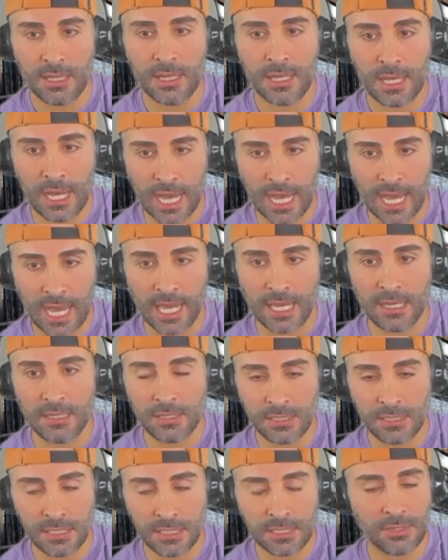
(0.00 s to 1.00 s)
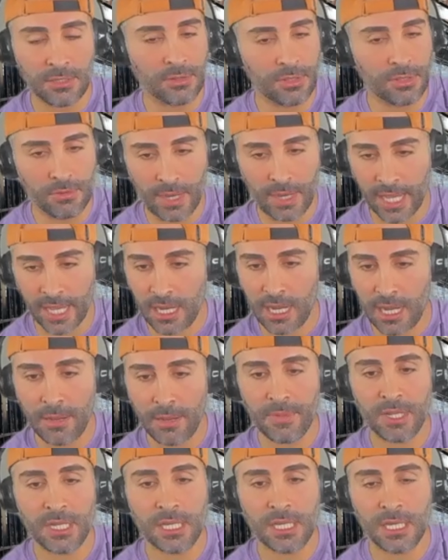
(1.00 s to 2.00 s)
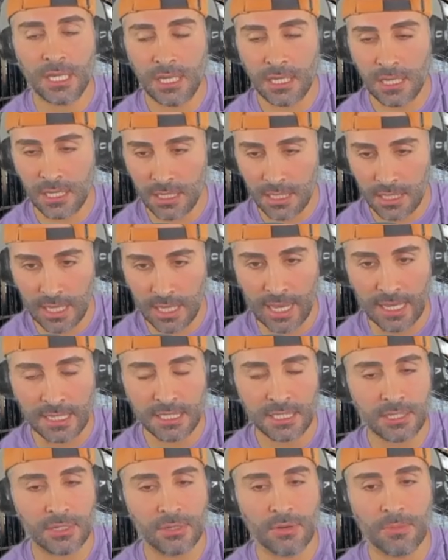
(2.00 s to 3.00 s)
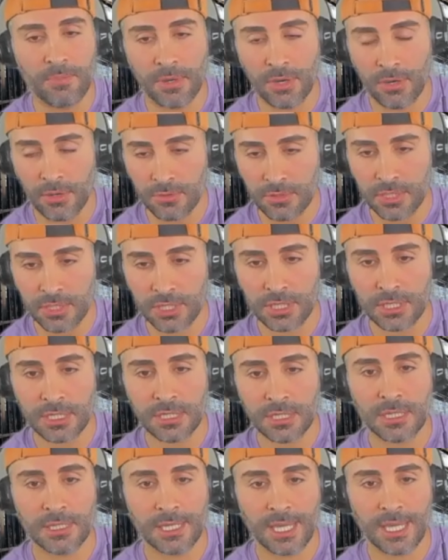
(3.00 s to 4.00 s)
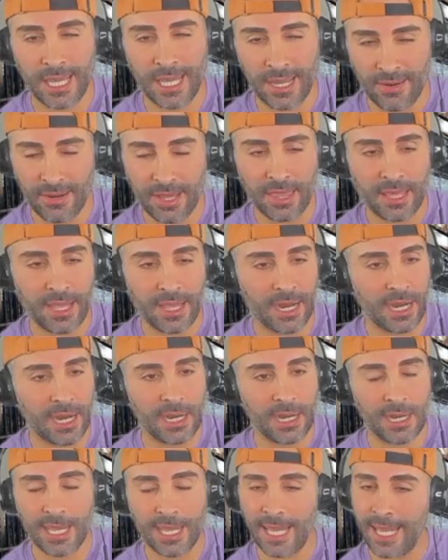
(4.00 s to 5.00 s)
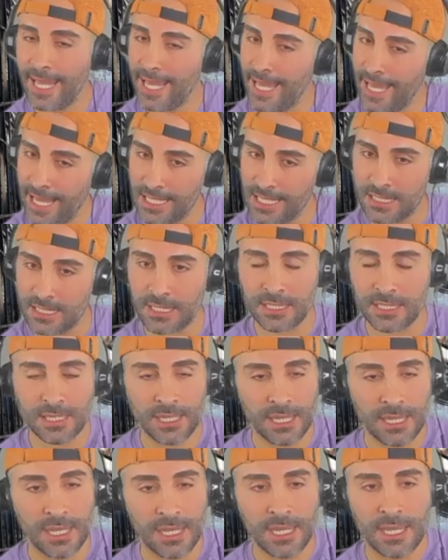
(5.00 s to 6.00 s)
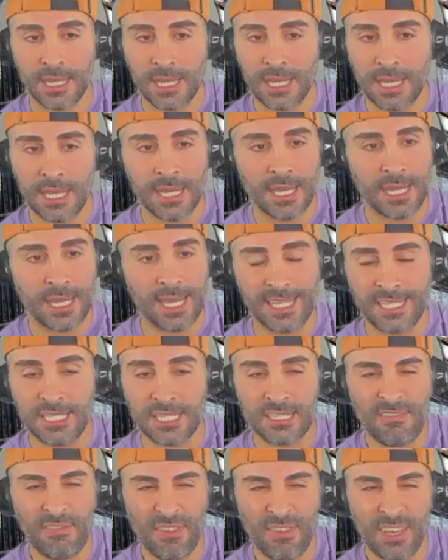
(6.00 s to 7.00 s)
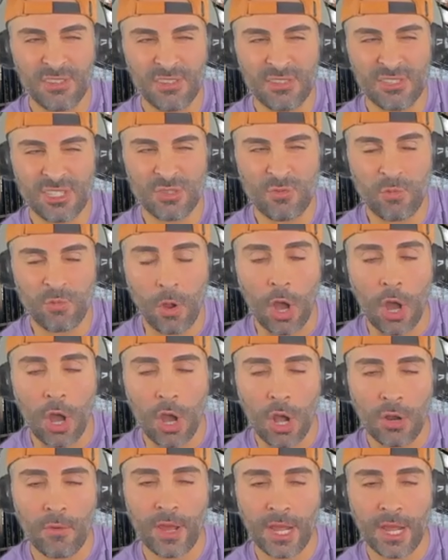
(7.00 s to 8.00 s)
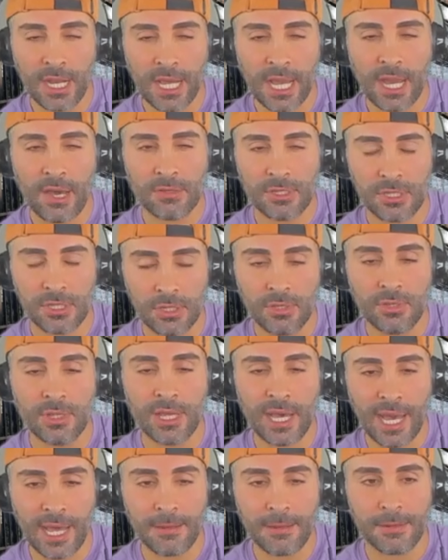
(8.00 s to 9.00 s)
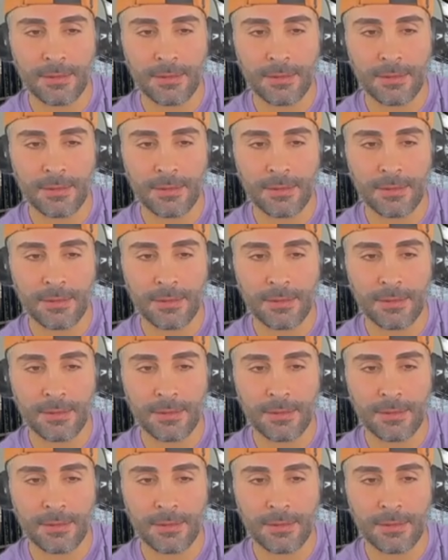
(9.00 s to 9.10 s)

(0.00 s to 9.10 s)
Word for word: I still do my comedy. I still post here and there. It just feels wrong right now to do that.